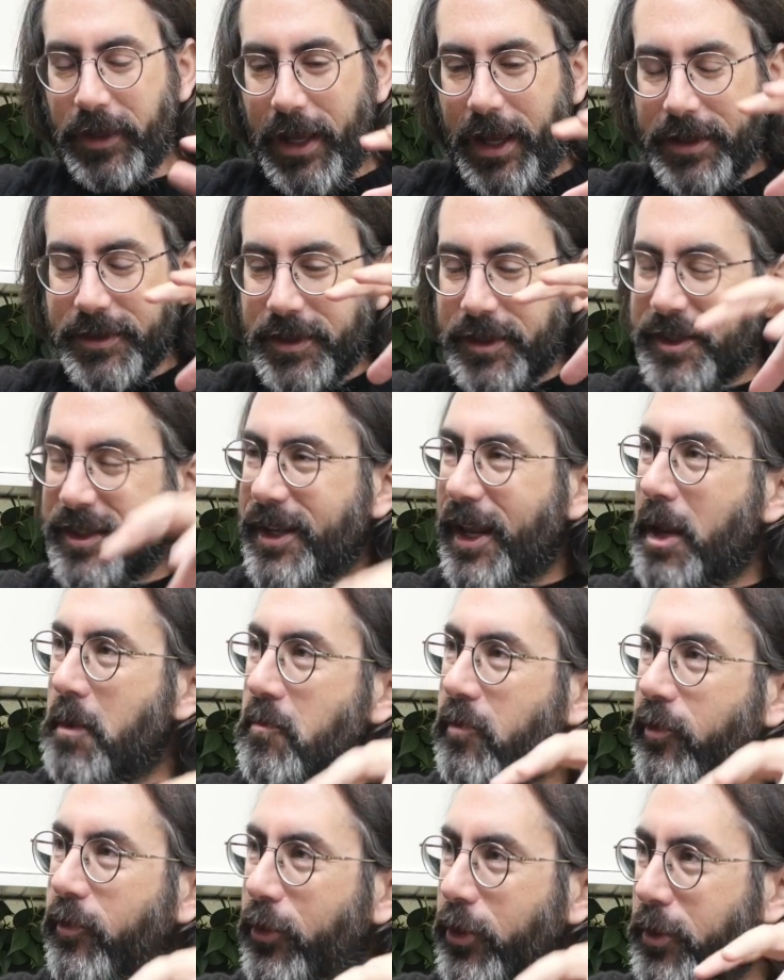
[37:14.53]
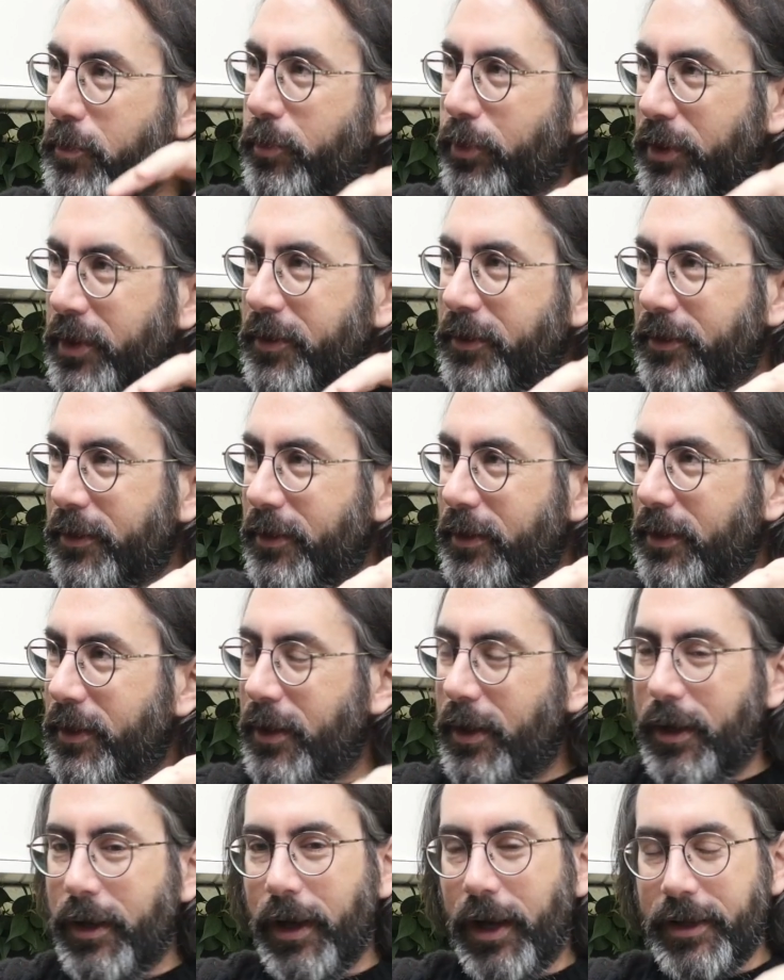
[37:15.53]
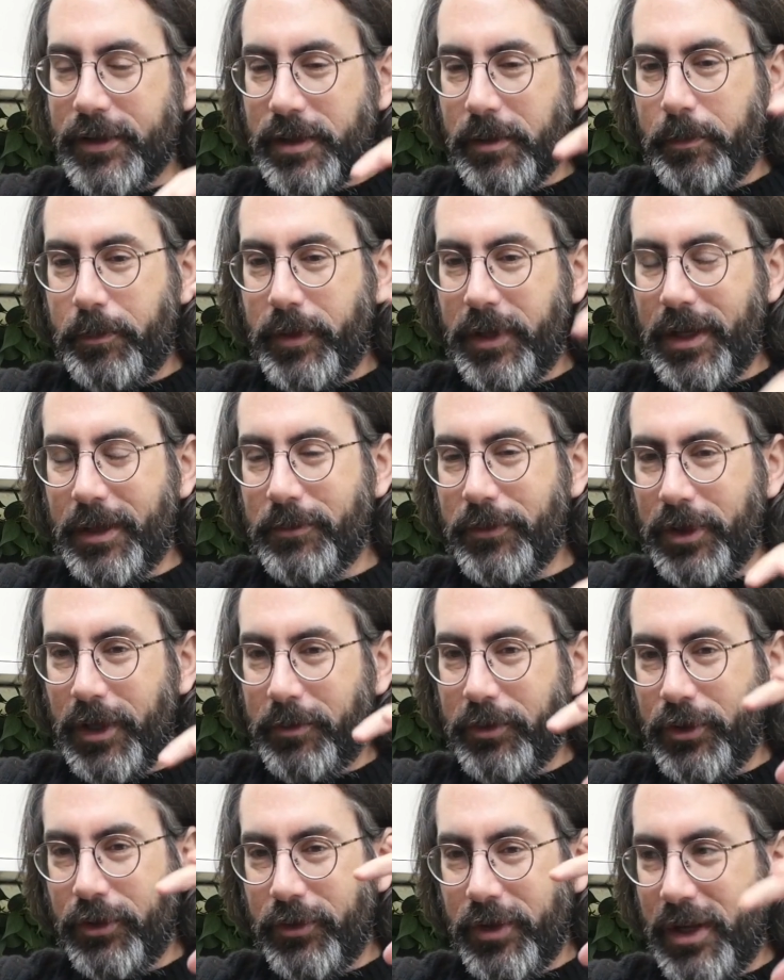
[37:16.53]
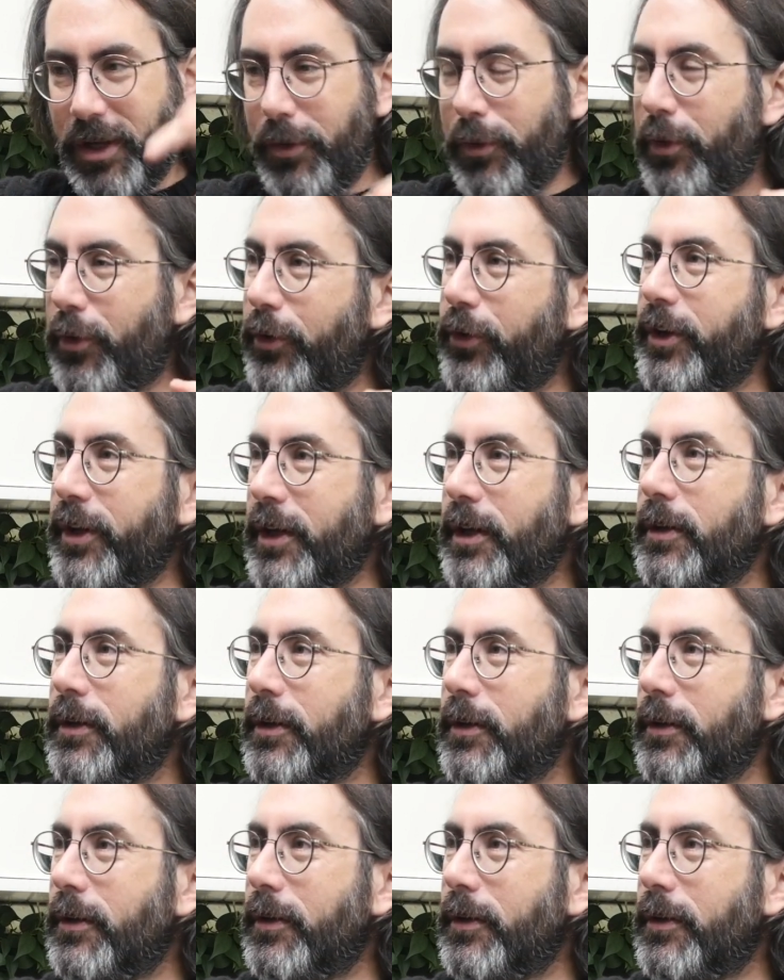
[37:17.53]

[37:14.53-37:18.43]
it has the same footprint as a BMW E30.